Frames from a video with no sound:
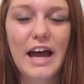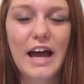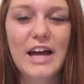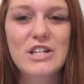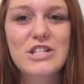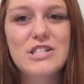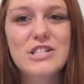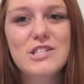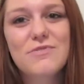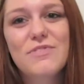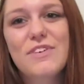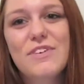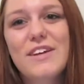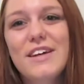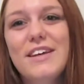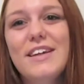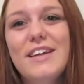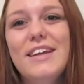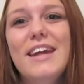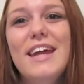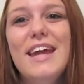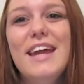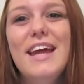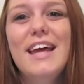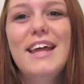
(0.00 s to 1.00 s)
I just
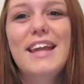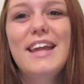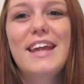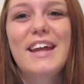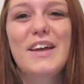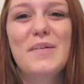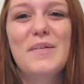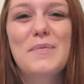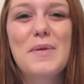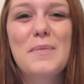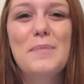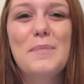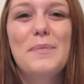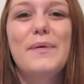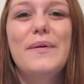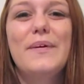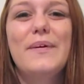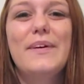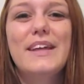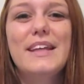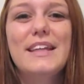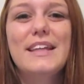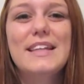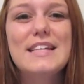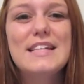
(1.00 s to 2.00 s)
feel like
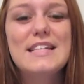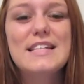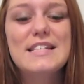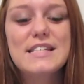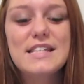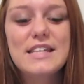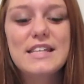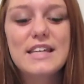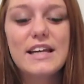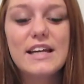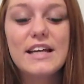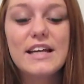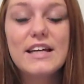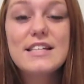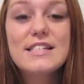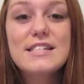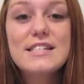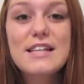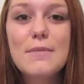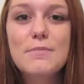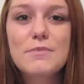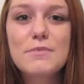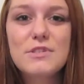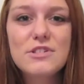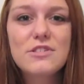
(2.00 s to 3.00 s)
people need to like
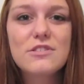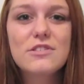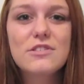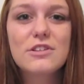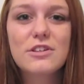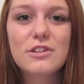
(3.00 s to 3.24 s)
accept